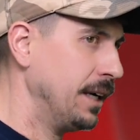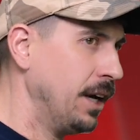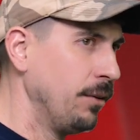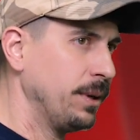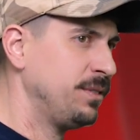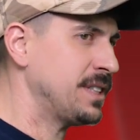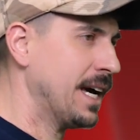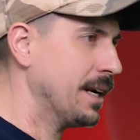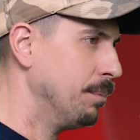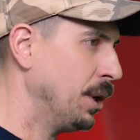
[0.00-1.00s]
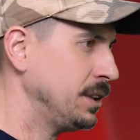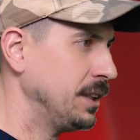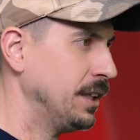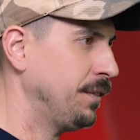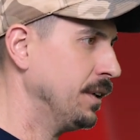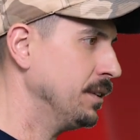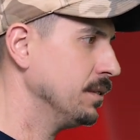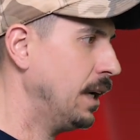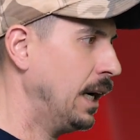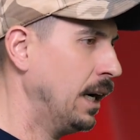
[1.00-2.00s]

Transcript: I know we've said a bunch of different